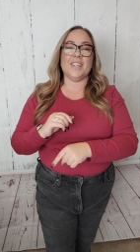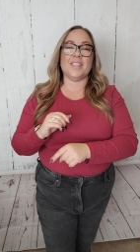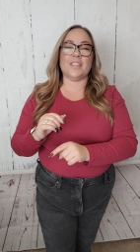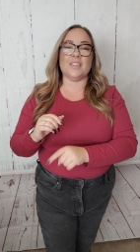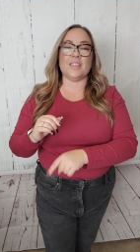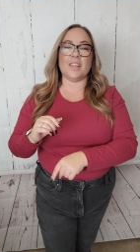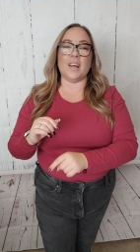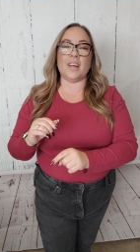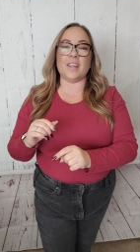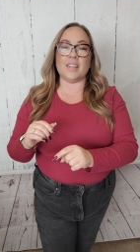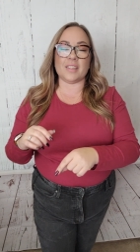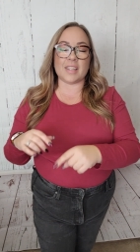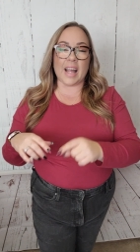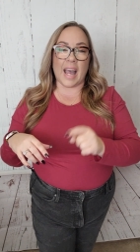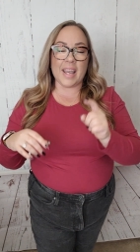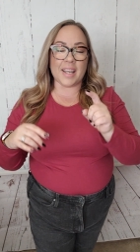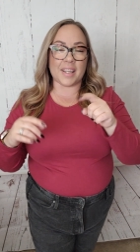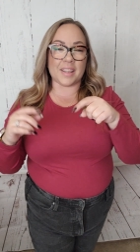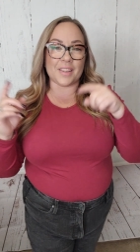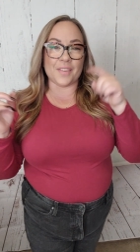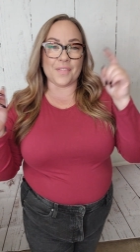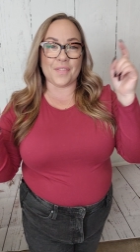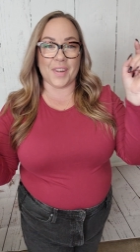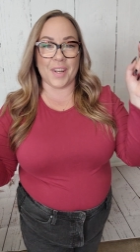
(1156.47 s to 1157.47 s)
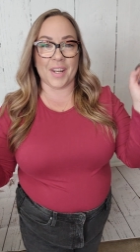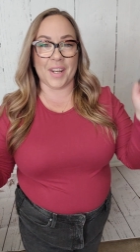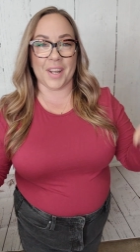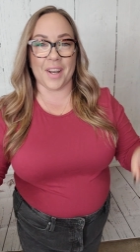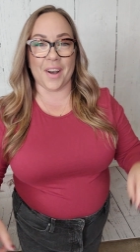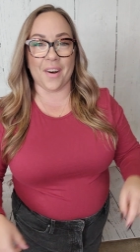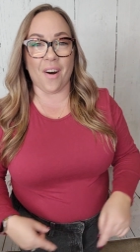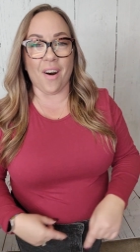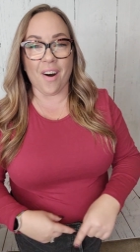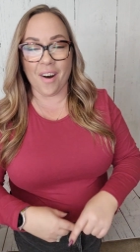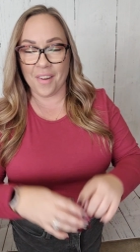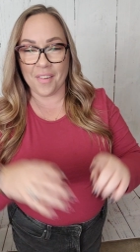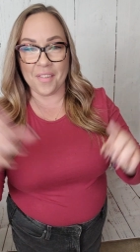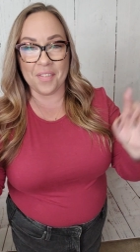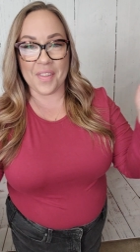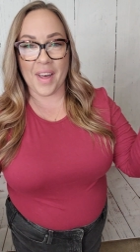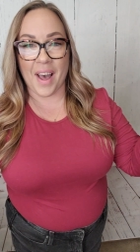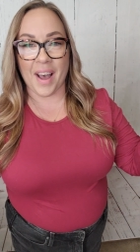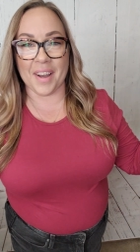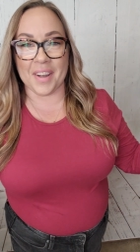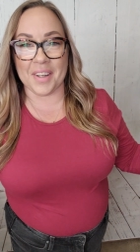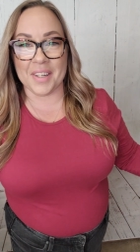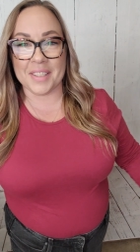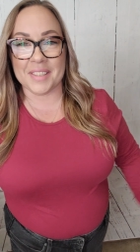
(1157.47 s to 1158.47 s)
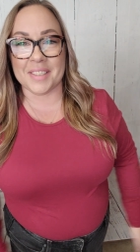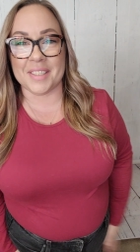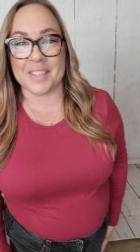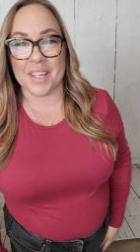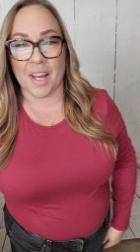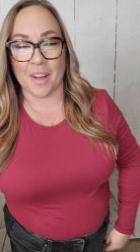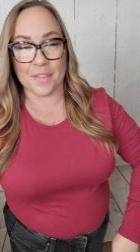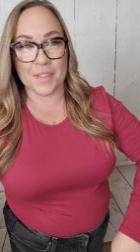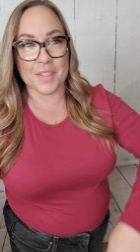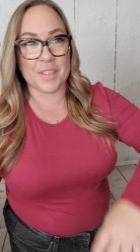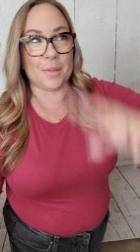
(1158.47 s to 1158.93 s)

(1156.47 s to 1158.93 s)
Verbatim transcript: Uh, like the video, all of that good stuff.